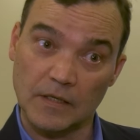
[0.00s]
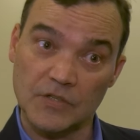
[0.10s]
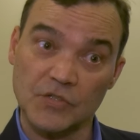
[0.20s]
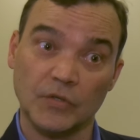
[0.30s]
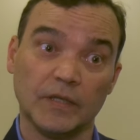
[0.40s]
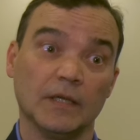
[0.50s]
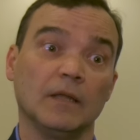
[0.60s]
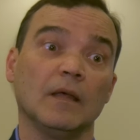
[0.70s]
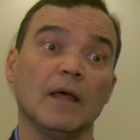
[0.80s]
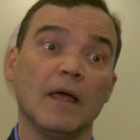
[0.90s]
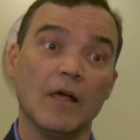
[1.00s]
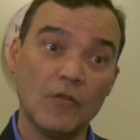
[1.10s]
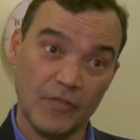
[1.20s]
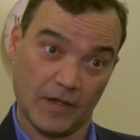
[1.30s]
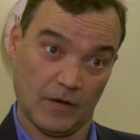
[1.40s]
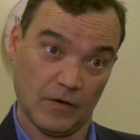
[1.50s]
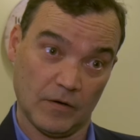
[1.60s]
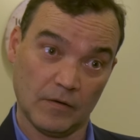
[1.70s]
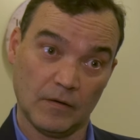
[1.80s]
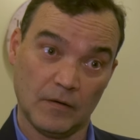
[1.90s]
is to get health
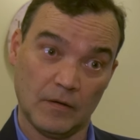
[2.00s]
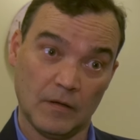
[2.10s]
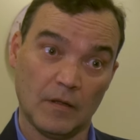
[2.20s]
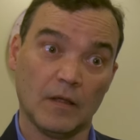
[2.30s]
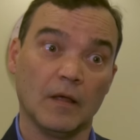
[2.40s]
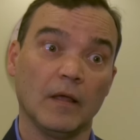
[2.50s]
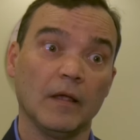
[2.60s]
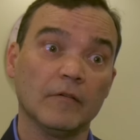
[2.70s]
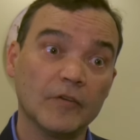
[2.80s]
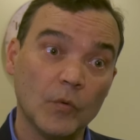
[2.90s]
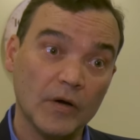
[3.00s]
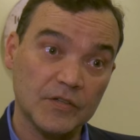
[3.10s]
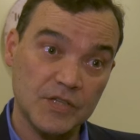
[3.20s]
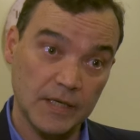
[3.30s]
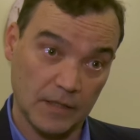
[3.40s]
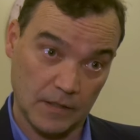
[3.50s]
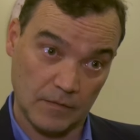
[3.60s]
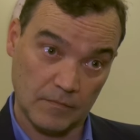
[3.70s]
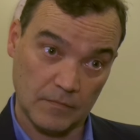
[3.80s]
care everywhere it's needed.